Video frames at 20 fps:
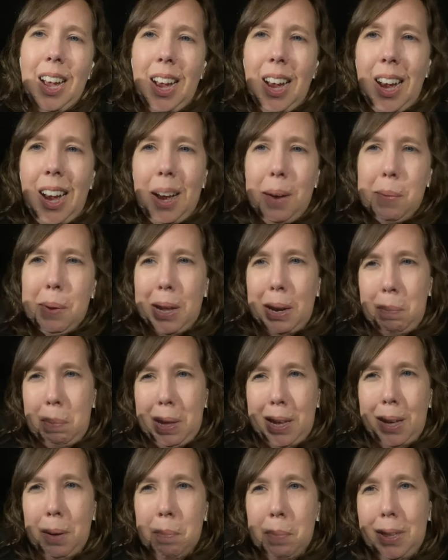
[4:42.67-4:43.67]
I'm gonna
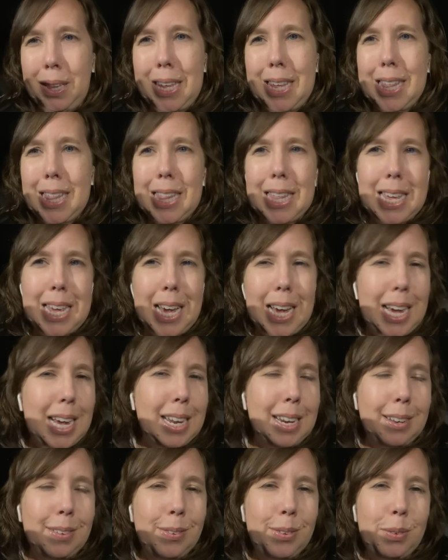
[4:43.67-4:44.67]
be completely
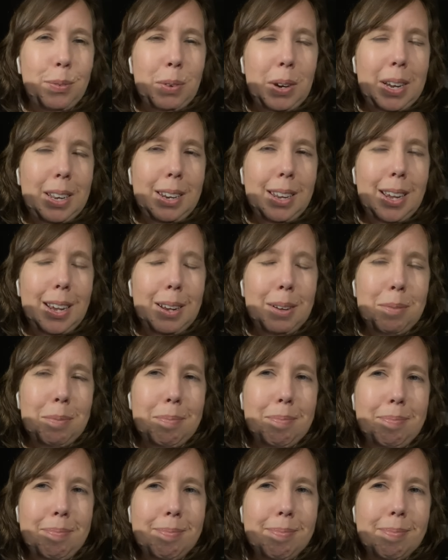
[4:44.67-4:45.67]
honest right now.
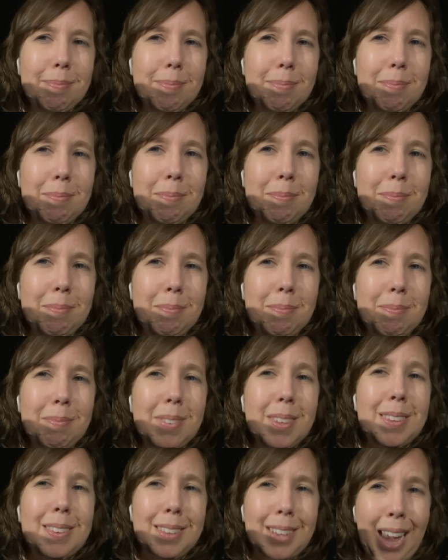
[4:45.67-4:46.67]

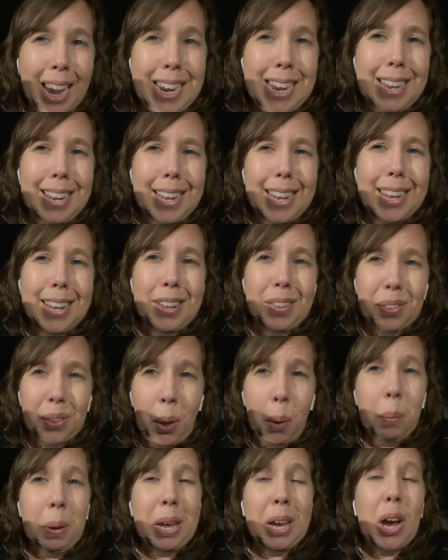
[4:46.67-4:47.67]
This night is
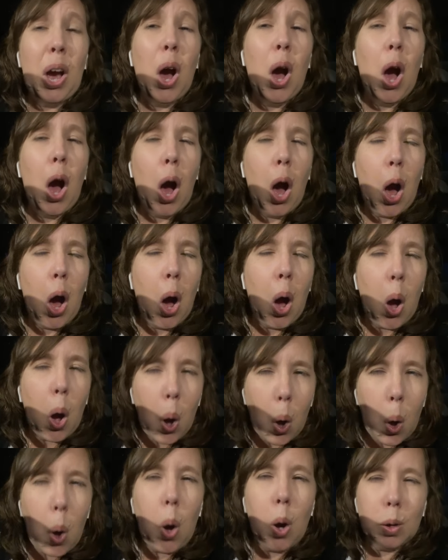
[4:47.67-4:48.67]
going
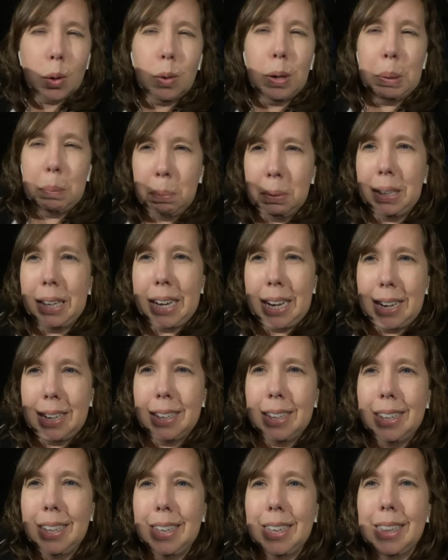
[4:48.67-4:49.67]
horribly,
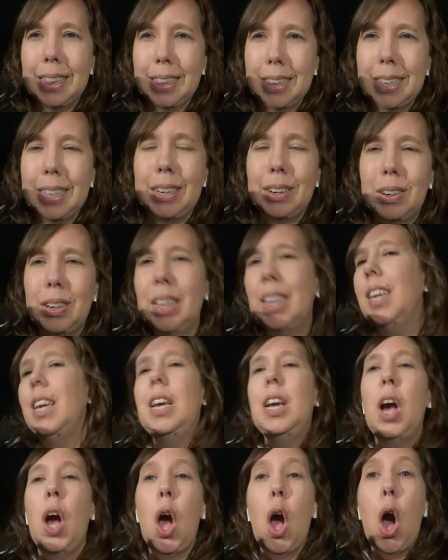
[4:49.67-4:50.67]

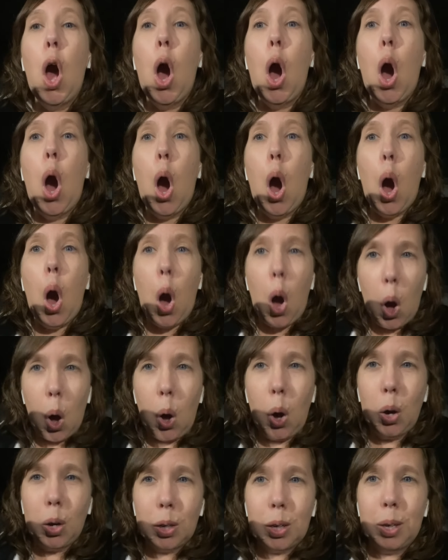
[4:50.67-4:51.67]
literally
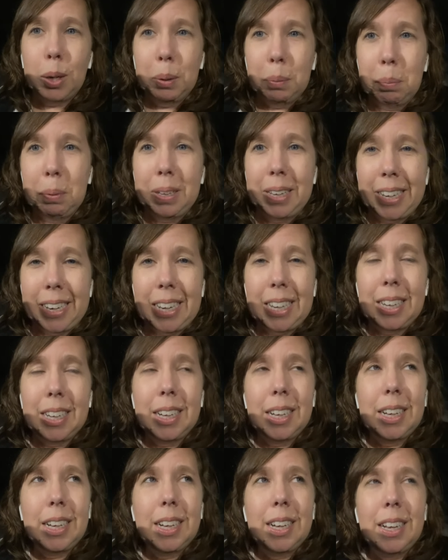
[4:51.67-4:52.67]
horribly.
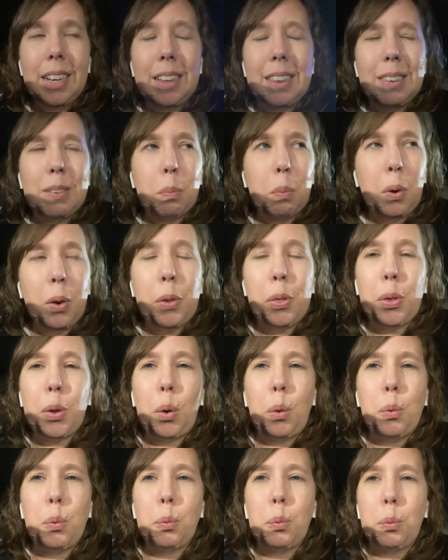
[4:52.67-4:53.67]
It's worth
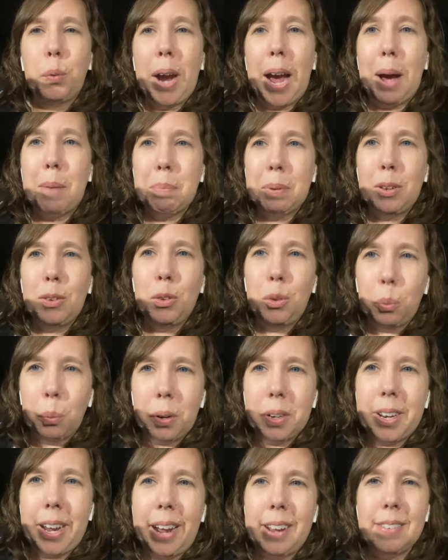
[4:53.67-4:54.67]
crap.
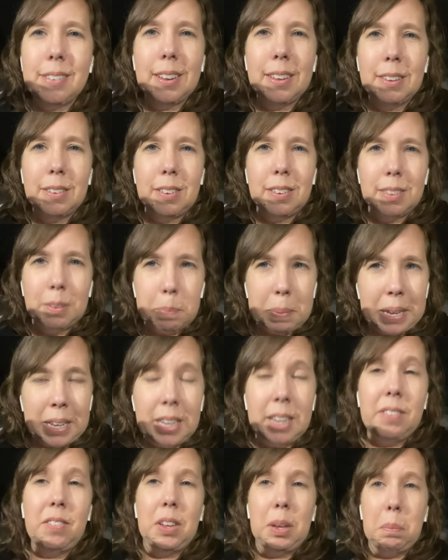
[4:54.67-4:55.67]
DoorDash has just been
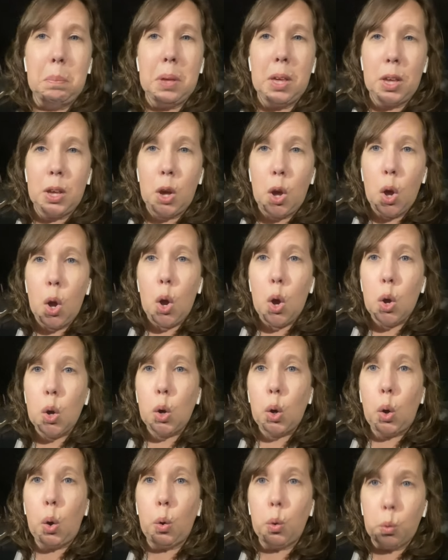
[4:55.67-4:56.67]
giving me
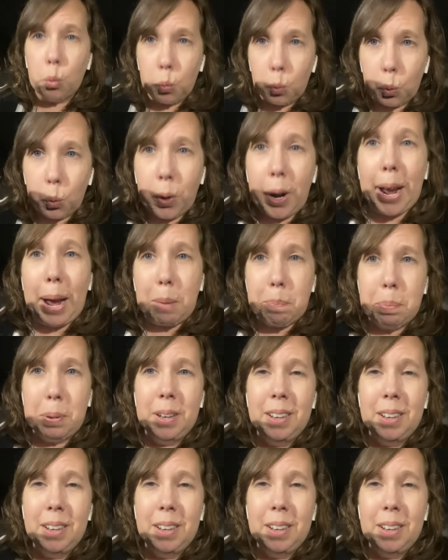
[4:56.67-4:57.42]
crap.